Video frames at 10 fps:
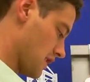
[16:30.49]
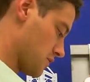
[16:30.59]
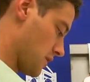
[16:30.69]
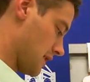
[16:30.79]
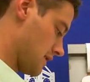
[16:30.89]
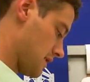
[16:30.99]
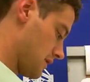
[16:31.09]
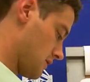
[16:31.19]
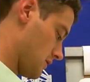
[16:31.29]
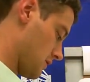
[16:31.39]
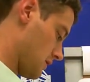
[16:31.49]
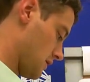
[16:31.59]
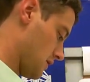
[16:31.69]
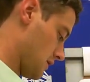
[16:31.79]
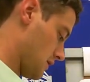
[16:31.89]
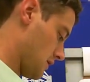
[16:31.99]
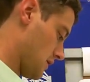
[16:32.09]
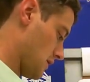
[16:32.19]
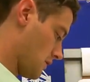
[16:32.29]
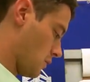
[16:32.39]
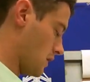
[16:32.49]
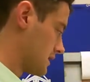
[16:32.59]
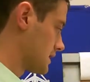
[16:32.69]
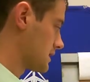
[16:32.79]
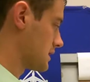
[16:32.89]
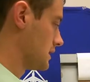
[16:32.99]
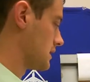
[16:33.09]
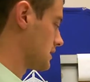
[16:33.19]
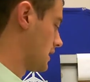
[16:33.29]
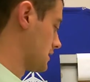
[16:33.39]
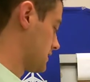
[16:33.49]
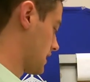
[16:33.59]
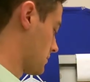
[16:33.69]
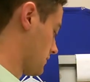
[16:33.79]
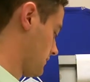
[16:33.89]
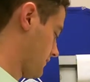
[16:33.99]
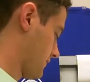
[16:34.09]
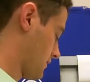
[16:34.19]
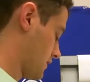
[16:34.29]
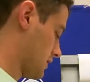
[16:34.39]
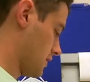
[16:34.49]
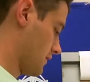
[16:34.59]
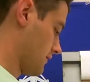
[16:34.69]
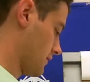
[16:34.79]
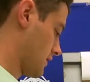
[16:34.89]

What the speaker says: is what 160 is on the table. So